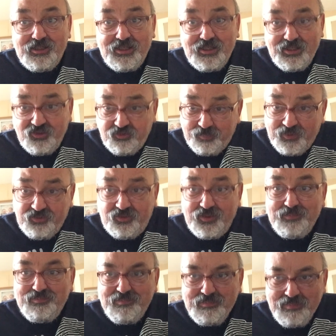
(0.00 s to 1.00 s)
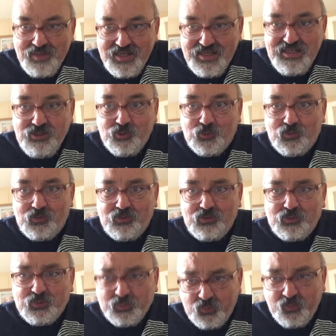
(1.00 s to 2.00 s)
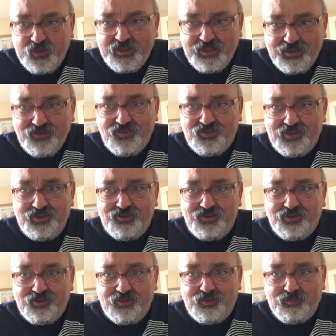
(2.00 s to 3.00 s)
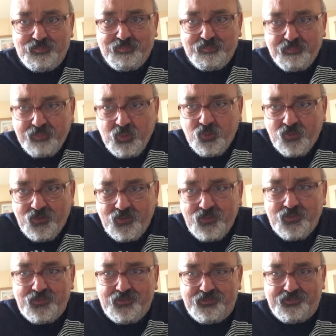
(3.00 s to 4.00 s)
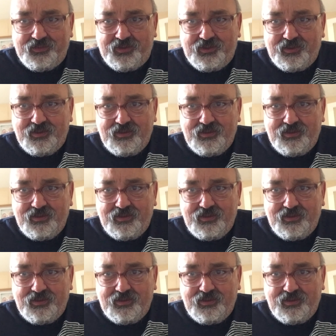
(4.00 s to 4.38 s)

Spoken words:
especially male orientated pornography,